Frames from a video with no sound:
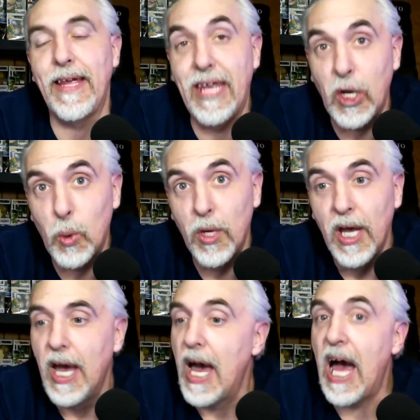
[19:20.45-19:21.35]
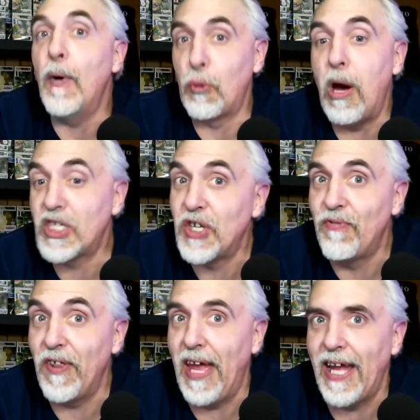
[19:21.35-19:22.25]
Thank you. I was
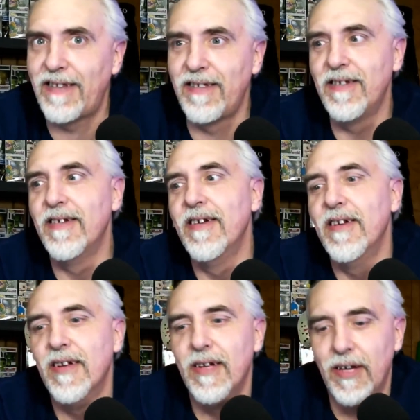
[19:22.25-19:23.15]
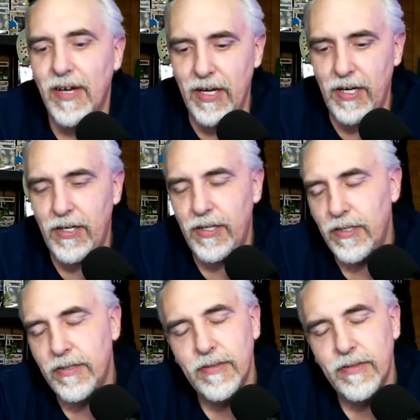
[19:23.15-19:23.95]
watching for that. Oh.